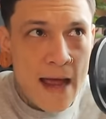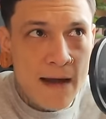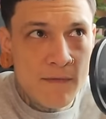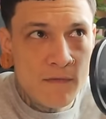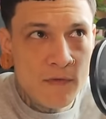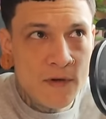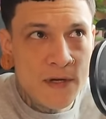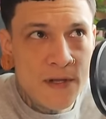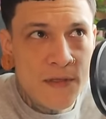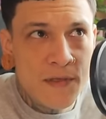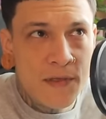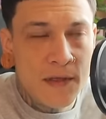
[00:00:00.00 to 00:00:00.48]

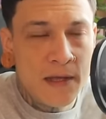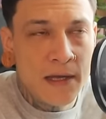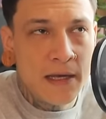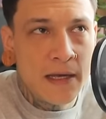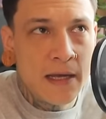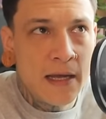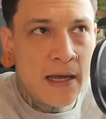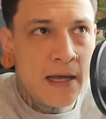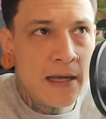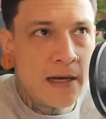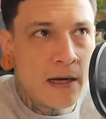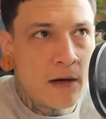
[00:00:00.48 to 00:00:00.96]

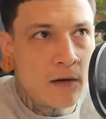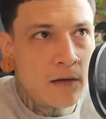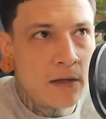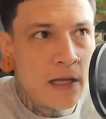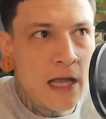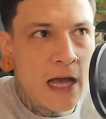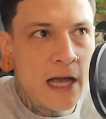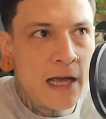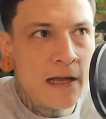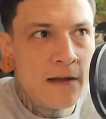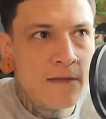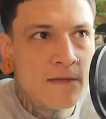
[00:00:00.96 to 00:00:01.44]
everything in our
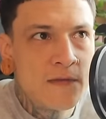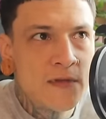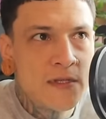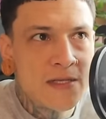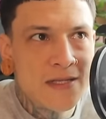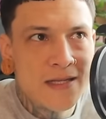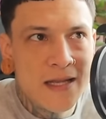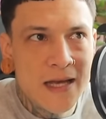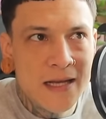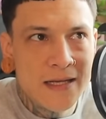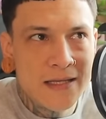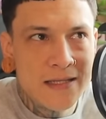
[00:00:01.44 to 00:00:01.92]

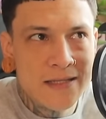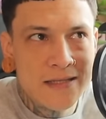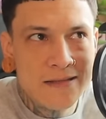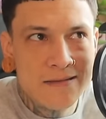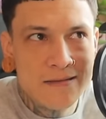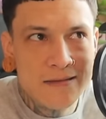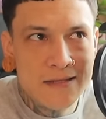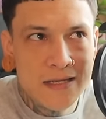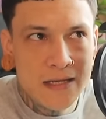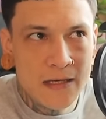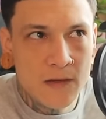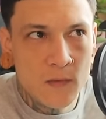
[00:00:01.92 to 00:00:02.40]
lives that
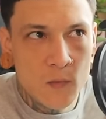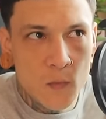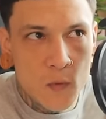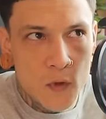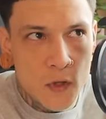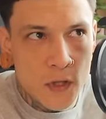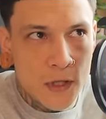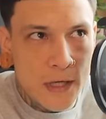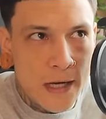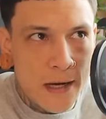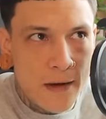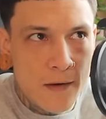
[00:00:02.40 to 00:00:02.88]
didn't
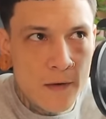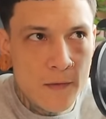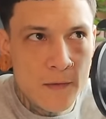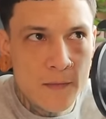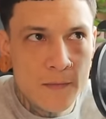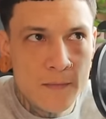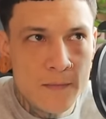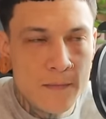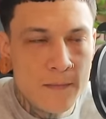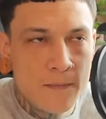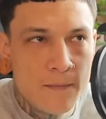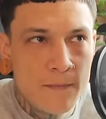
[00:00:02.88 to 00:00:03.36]
work out.